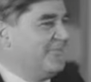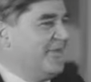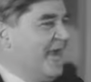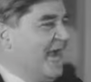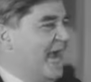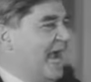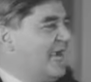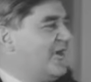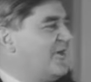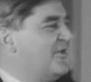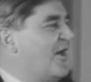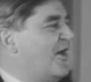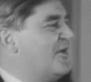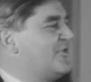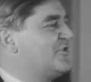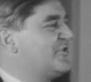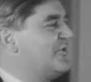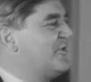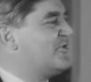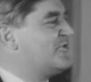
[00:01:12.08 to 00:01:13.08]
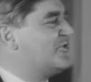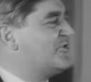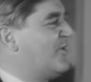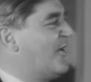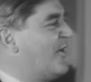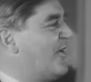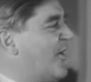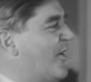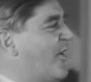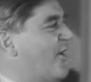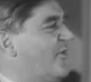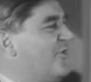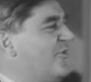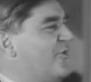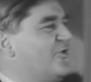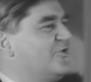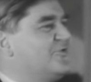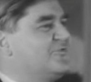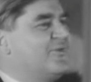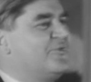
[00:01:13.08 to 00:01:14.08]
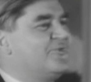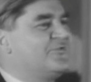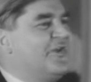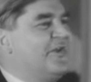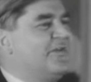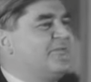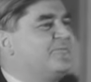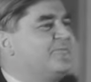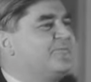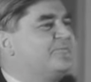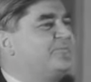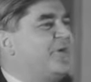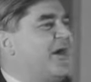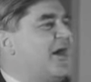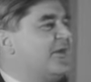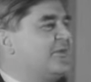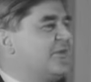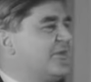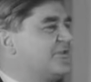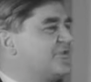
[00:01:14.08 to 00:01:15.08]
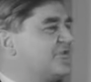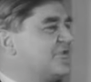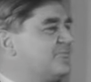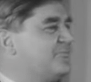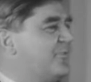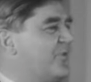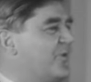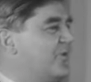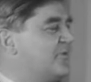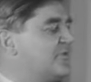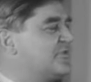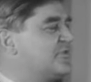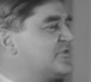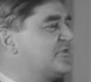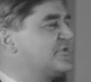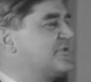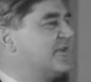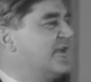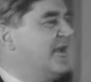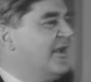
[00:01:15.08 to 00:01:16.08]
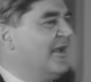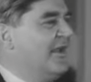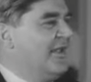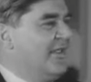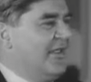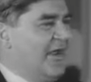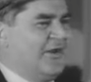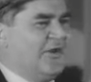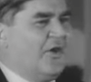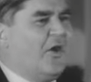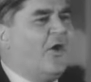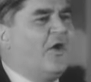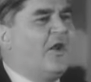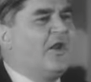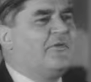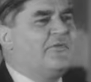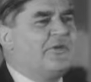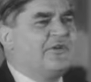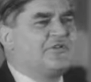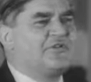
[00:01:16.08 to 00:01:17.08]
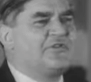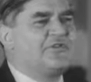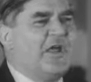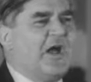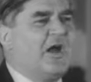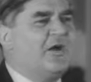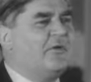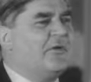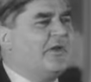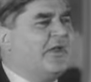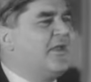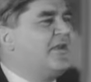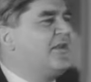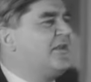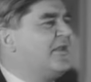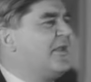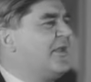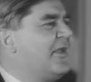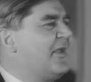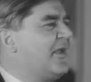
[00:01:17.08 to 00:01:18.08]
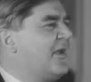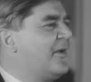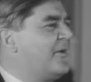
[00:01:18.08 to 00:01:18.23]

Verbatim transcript: I can also assure all those who have taken part in sports that all of us now in the